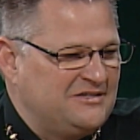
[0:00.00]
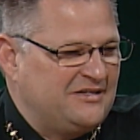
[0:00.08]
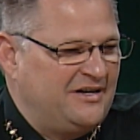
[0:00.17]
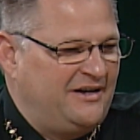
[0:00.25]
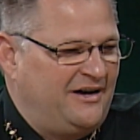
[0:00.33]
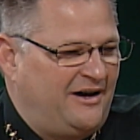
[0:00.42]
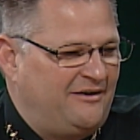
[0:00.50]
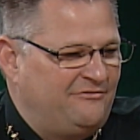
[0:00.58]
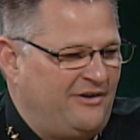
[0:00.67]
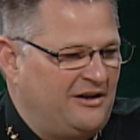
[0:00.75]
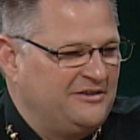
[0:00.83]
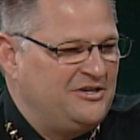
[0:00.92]
said
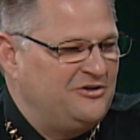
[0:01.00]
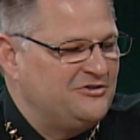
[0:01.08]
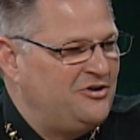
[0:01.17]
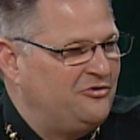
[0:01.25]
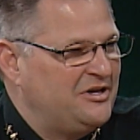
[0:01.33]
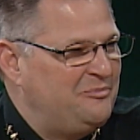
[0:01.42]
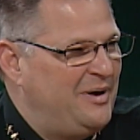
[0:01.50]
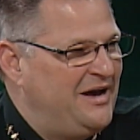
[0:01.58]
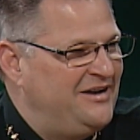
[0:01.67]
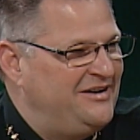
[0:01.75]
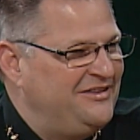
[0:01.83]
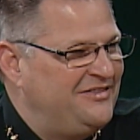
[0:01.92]
volunteers don't get paid
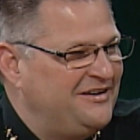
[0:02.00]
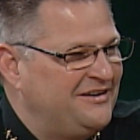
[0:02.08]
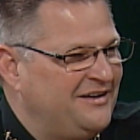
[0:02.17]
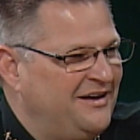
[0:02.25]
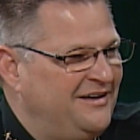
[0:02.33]
anything,